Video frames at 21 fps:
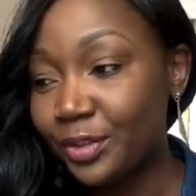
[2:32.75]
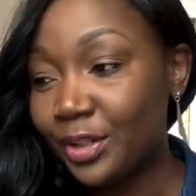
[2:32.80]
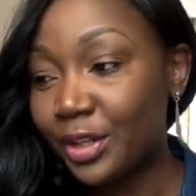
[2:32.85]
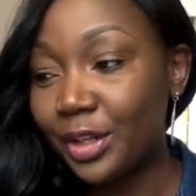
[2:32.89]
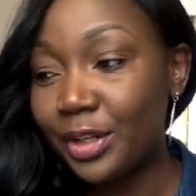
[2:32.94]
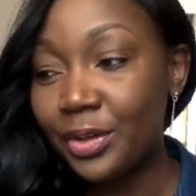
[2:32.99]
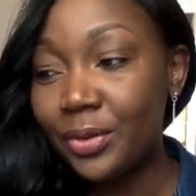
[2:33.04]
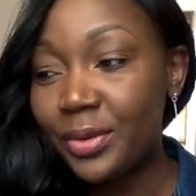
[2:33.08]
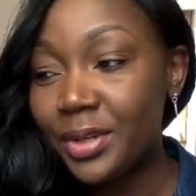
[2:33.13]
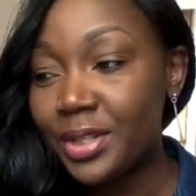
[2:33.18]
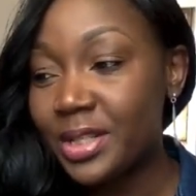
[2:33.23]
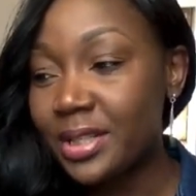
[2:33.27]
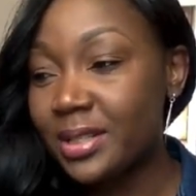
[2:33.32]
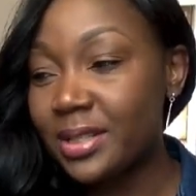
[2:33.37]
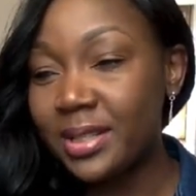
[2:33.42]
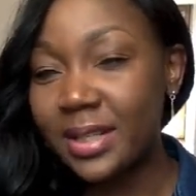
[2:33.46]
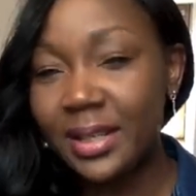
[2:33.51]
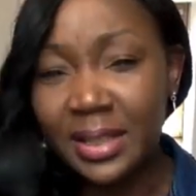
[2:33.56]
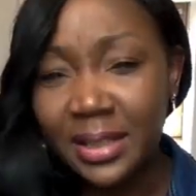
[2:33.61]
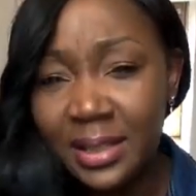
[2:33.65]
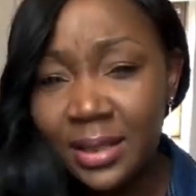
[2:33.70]
I know
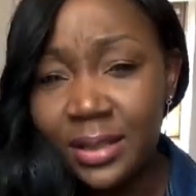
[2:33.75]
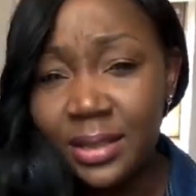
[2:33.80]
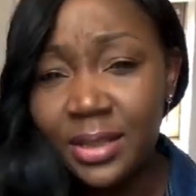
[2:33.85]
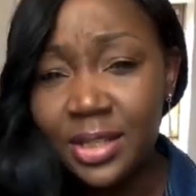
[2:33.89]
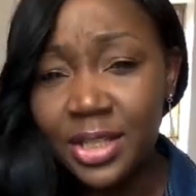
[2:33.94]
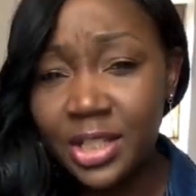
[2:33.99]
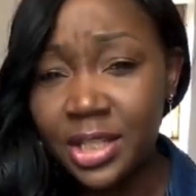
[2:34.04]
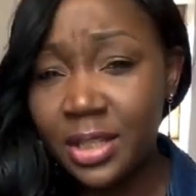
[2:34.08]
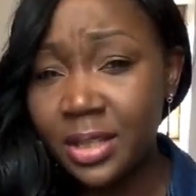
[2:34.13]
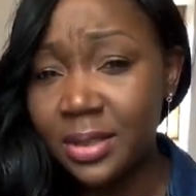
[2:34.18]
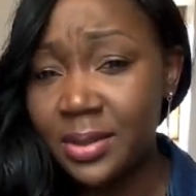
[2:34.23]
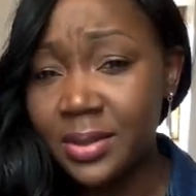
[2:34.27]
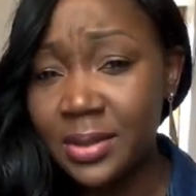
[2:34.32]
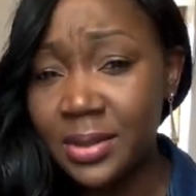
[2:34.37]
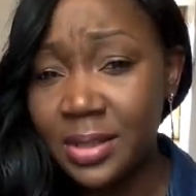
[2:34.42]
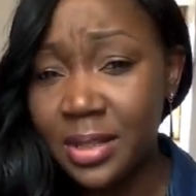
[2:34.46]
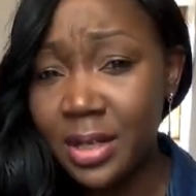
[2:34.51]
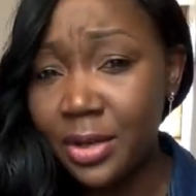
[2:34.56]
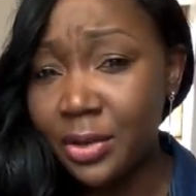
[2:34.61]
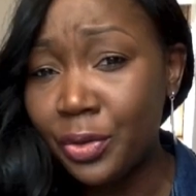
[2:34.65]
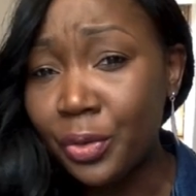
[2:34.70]
it's a cliche to
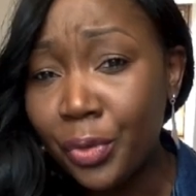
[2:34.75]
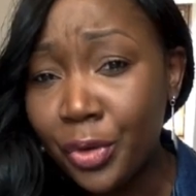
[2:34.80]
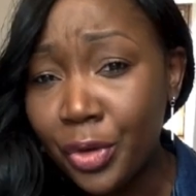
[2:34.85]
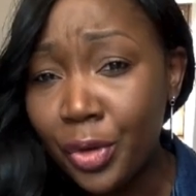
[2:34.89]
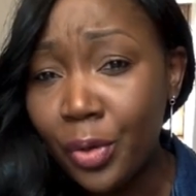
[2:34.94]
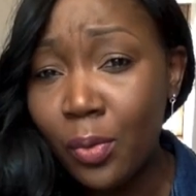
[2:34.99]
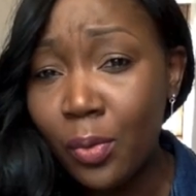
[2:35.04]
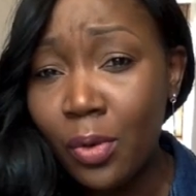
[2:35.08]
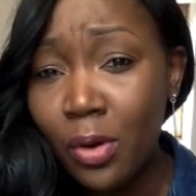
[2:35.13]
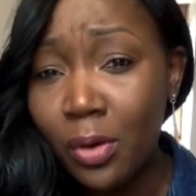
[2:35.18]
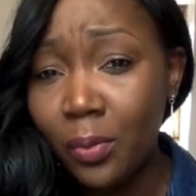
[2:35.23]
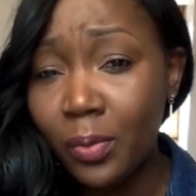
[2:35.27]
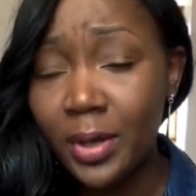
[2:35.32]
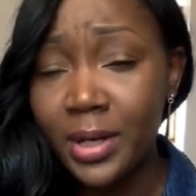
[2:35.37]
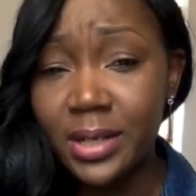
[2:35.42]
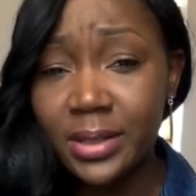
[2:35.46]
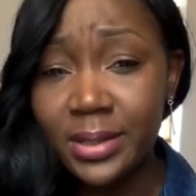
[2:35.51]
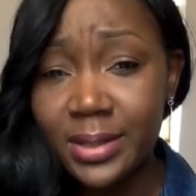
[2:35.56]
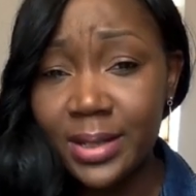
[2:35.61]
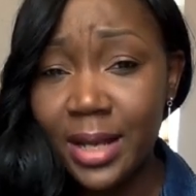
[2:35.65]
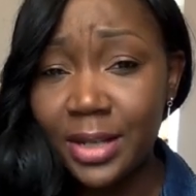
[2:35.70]
say know your work when
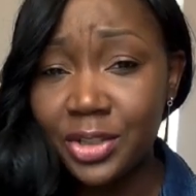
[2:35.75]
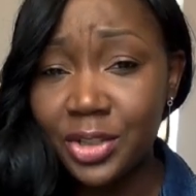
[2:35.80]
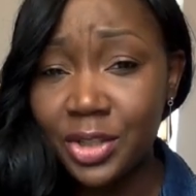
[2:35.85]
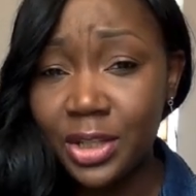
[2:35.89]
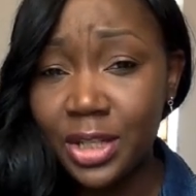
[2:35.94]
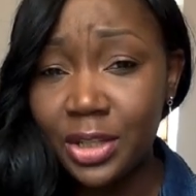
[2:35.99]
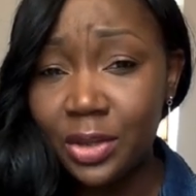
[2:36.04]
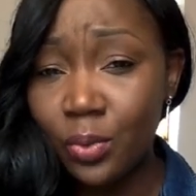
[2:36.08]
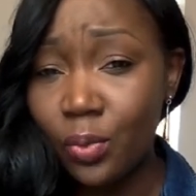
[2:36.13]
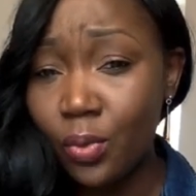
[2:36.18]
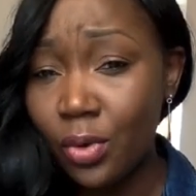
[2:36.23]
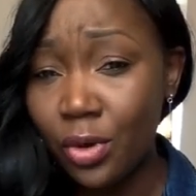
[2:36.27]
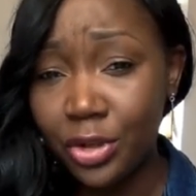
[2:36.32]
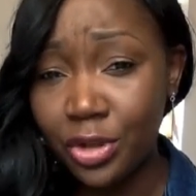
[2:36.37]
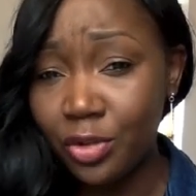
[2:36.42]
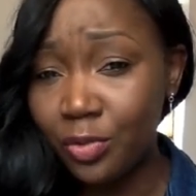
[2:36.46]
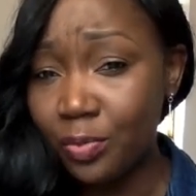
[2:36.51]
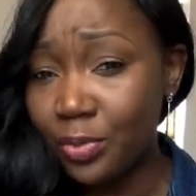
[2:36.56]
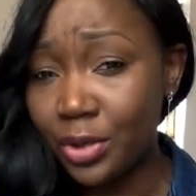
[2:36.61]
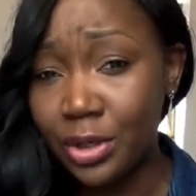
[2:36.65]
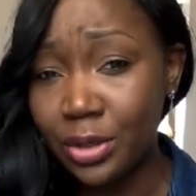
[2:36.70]
it's actually the work
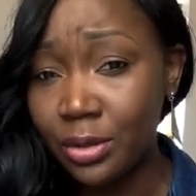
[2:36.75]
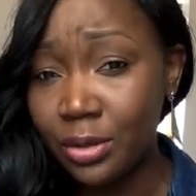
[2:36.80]
you've been,